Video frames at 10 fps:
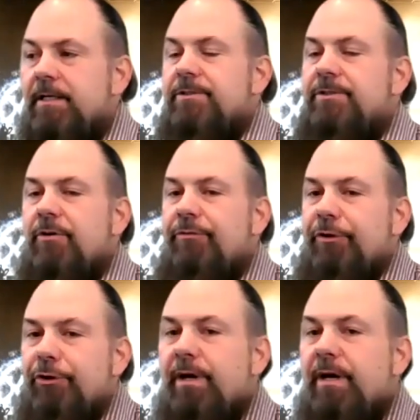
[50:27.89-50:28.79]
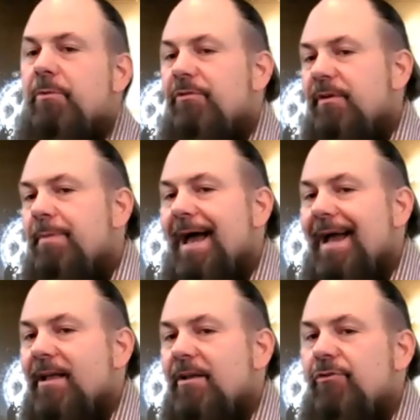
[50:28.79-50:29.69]
So if you're doing a movie
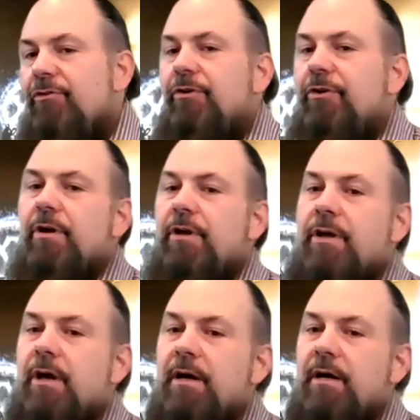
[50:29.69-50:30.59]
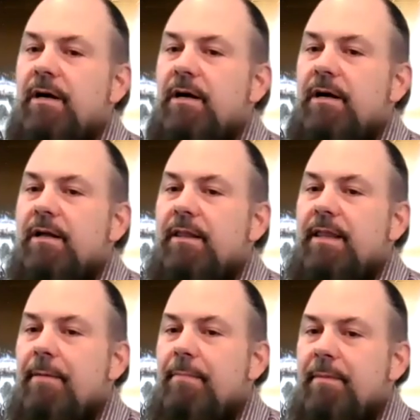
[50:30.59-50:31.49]
package, uh,
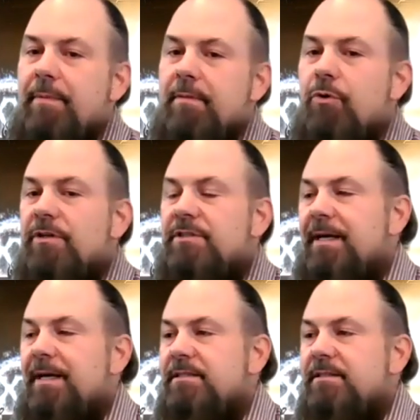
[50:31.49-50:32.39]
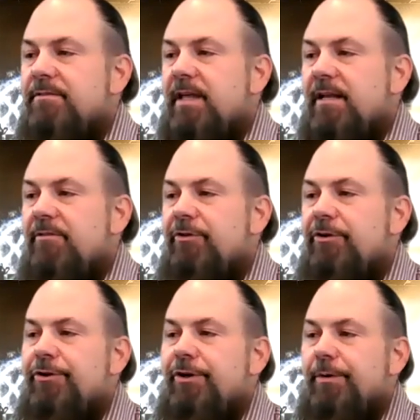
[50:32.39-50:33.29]
that might be more expensive than if
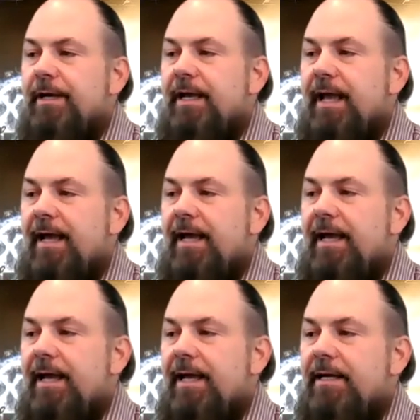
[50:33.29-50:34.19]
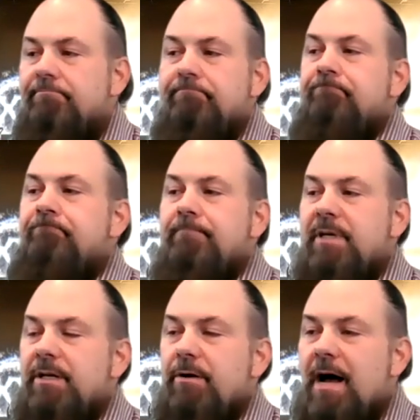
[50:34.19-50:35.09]
you're doing a,
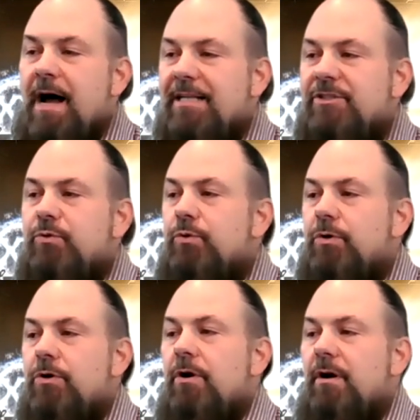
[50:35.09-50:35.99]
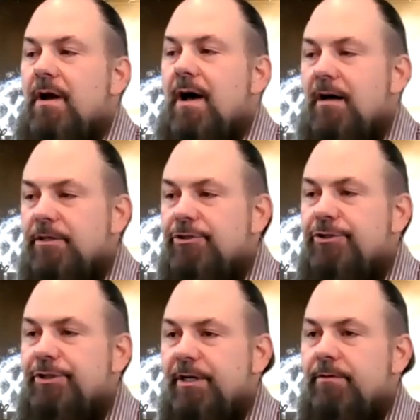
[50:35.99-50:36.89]
you know, a high school or a college
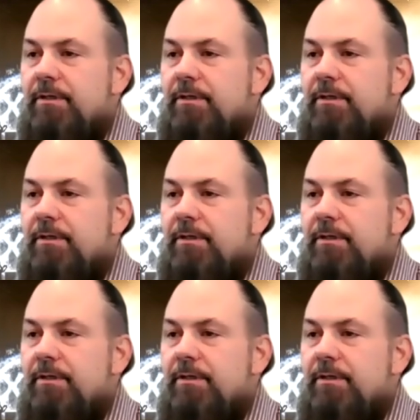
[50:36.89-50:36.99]
show.